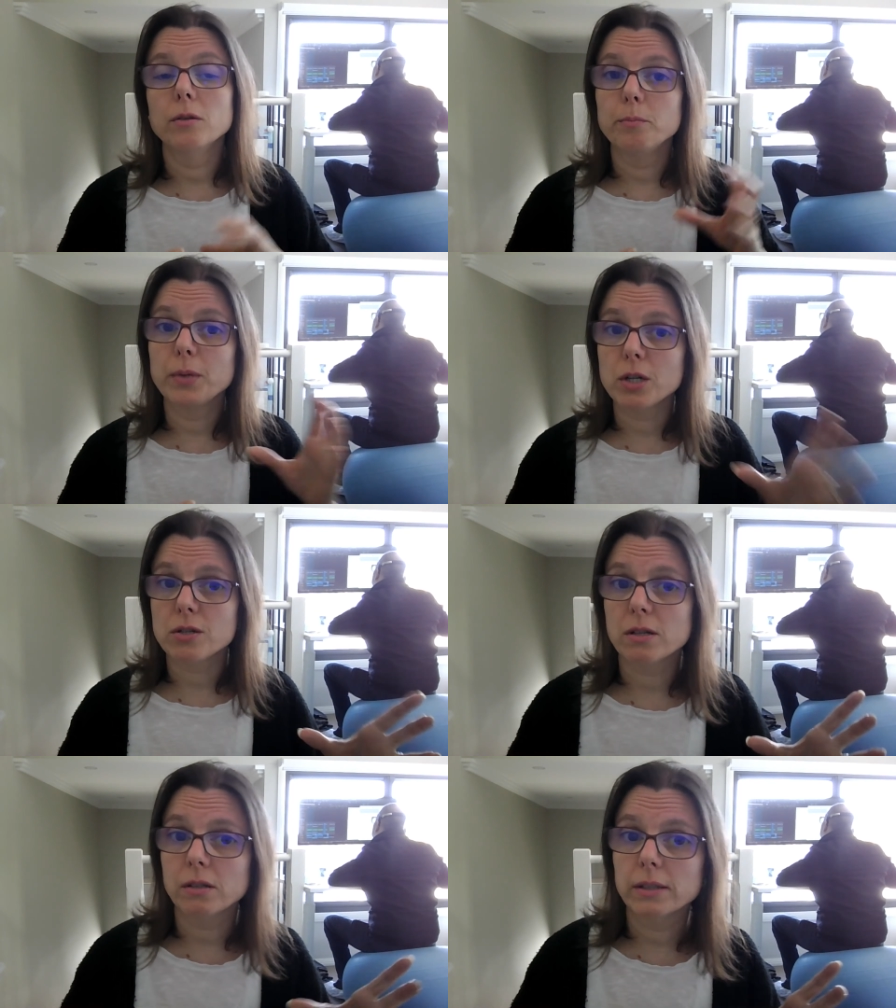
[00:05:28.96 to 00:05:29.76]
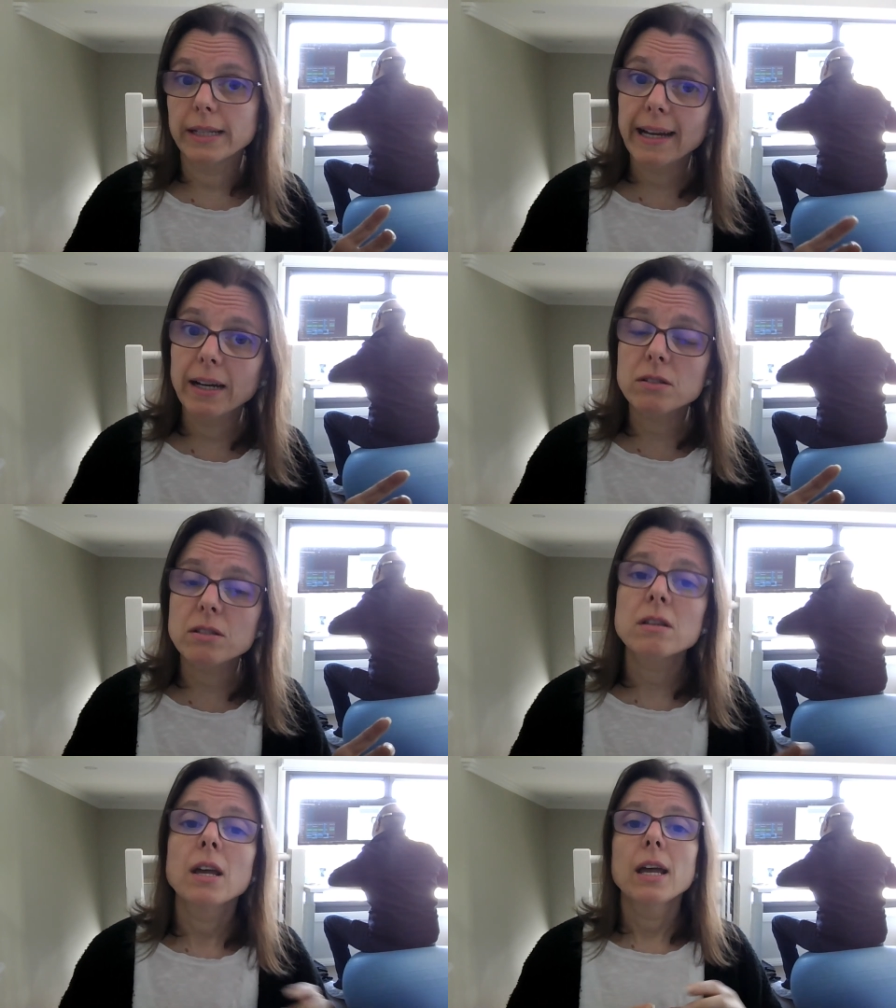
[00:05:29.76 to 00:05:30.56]
personal
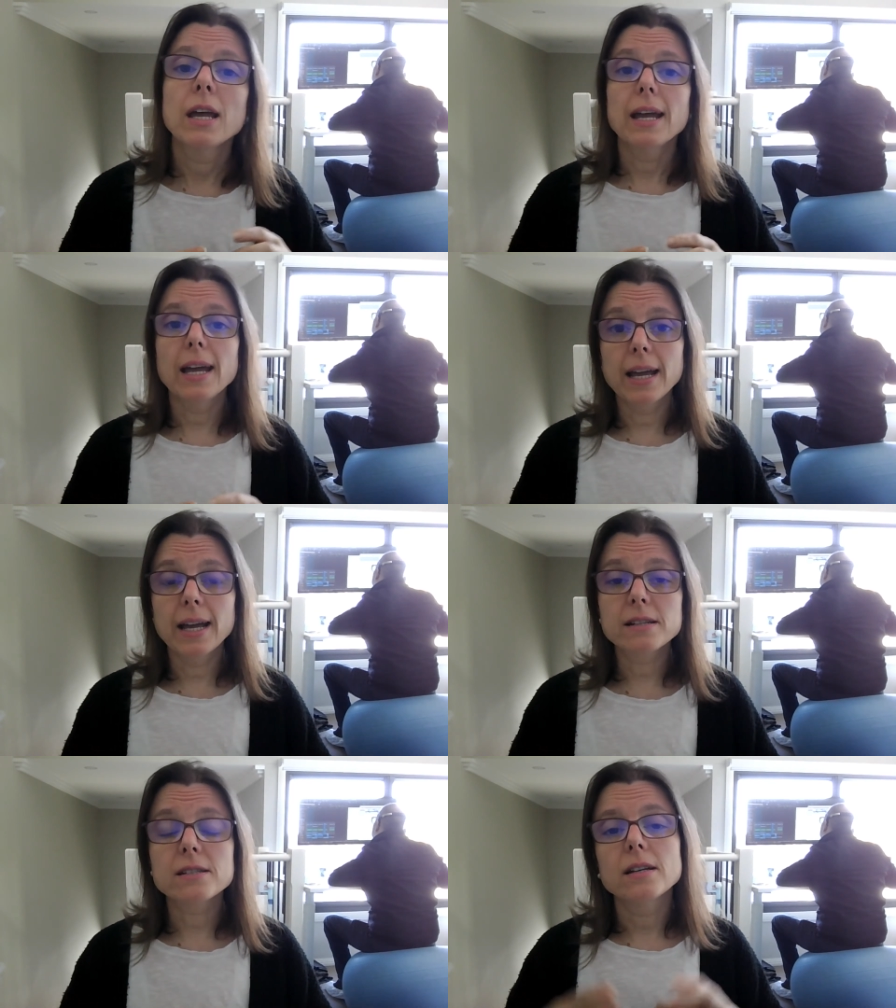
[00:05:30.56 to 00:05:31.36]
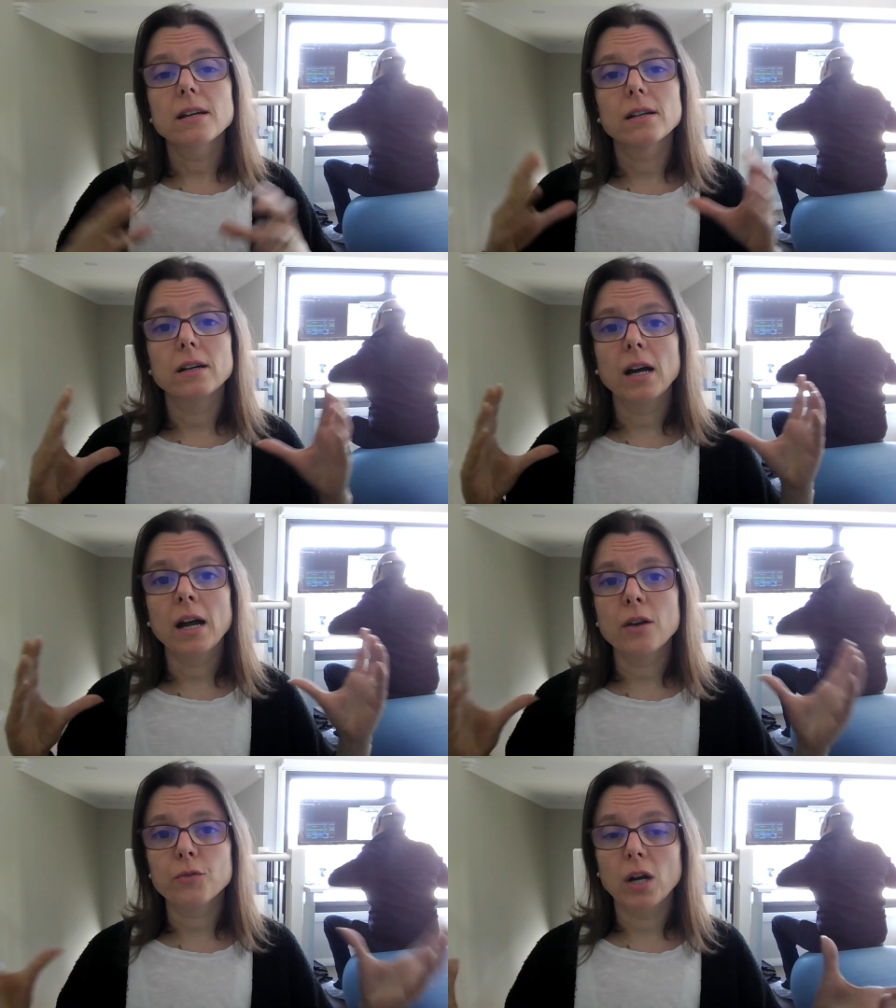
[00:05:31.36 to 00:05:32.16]
accounts, and
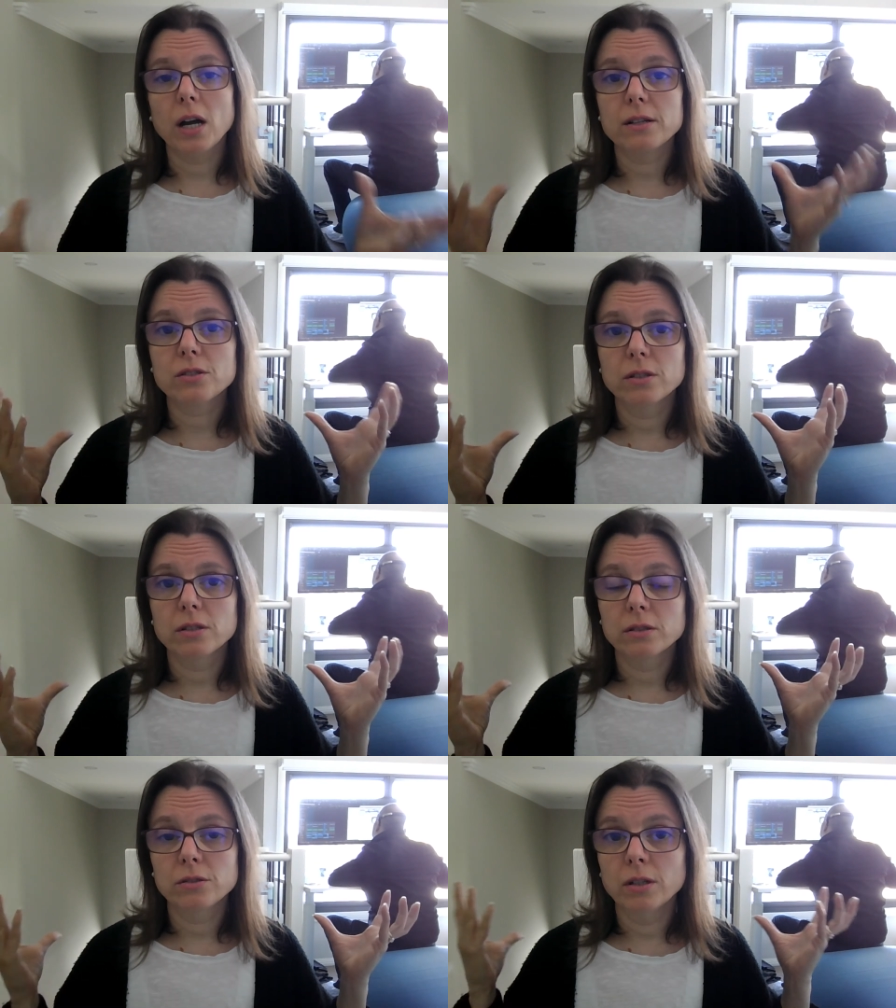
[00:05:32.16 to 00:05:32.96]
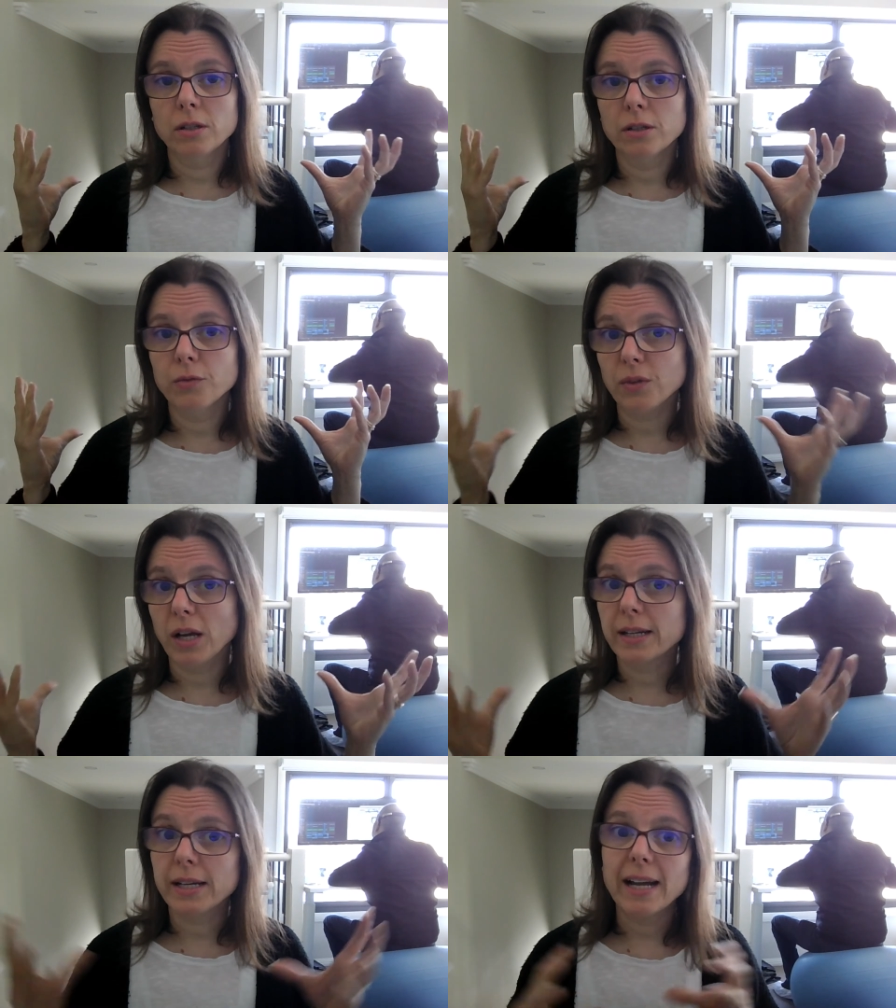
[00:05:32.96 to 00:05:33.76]
I've got the
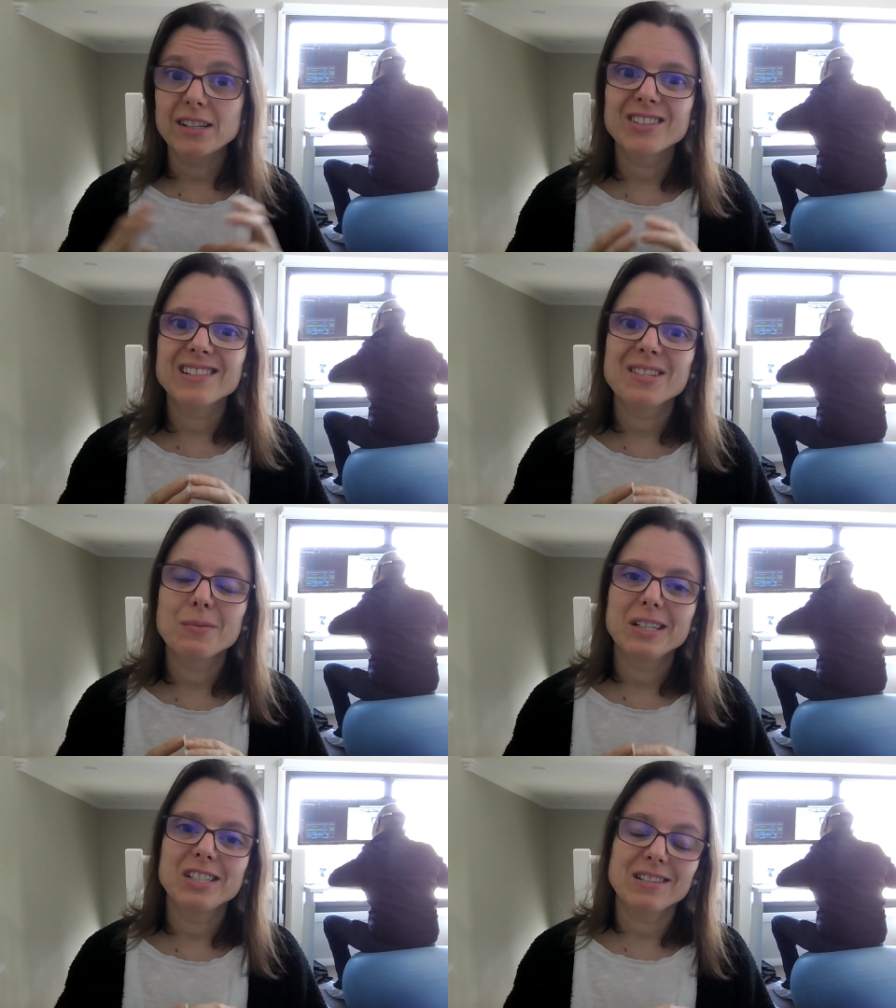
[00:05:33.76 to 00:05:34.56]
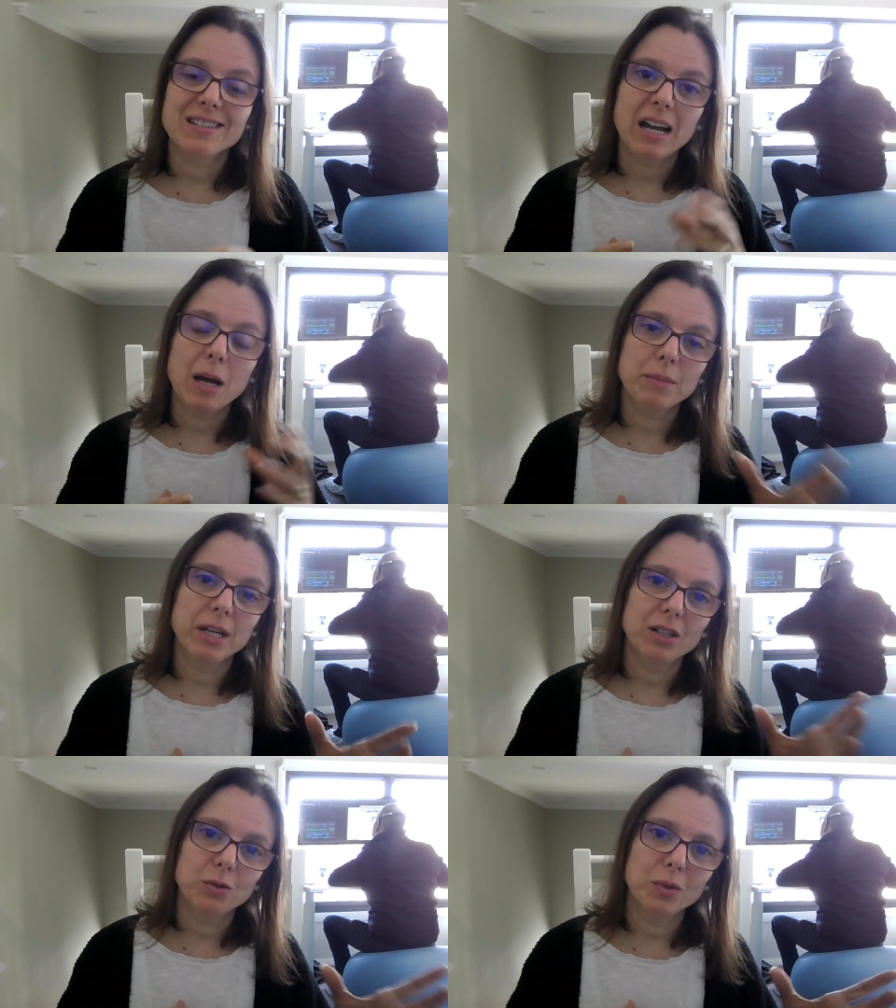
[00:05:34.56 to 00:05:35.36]
Flying Gadgets, which is the
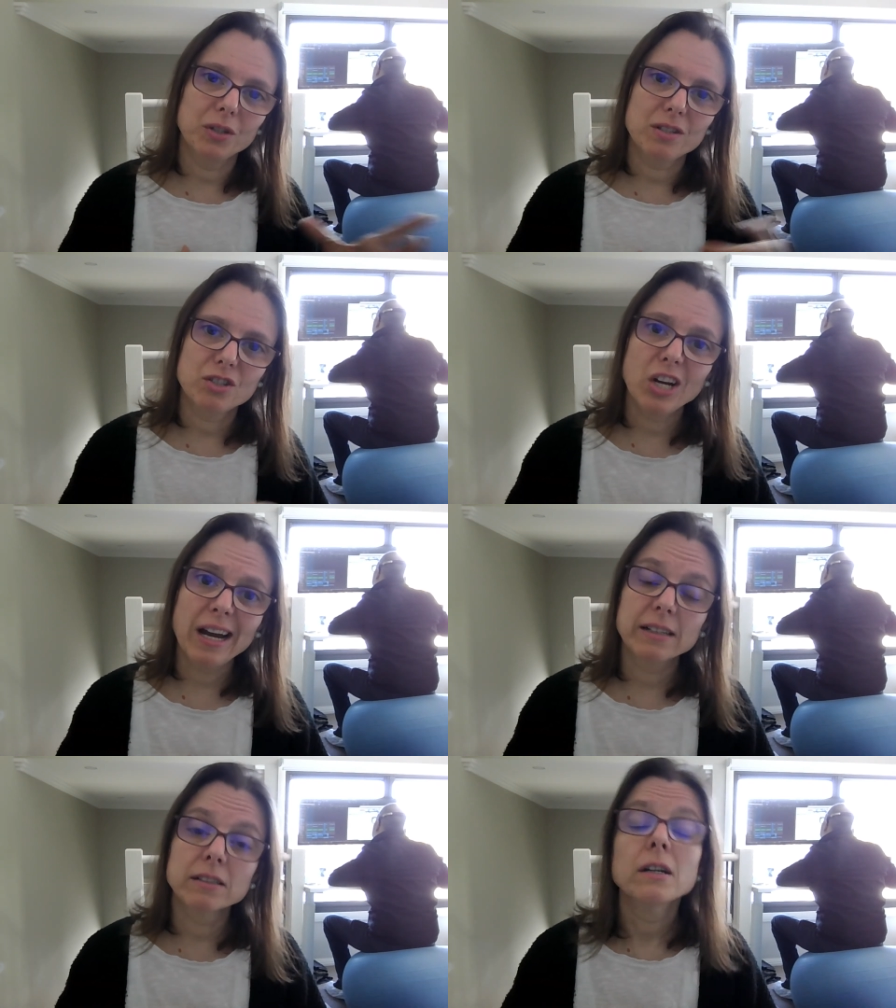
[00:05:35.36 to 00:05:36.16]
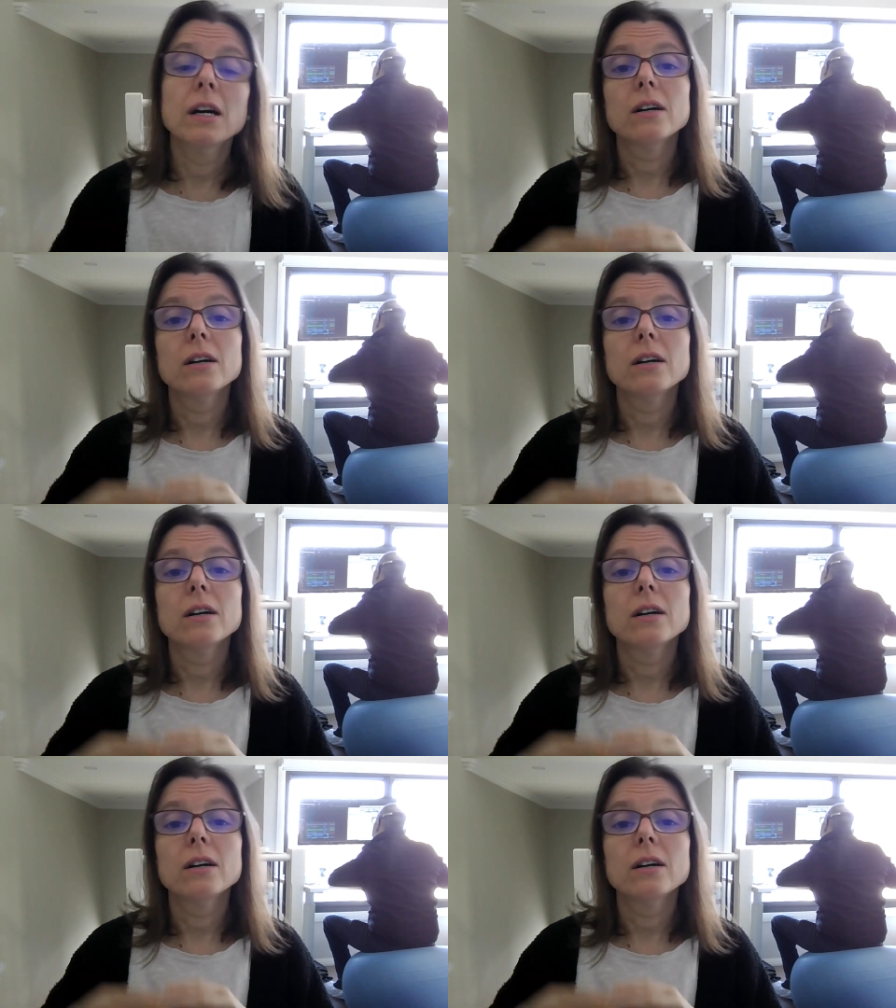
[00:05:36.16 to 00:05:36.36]
Updated Words channel,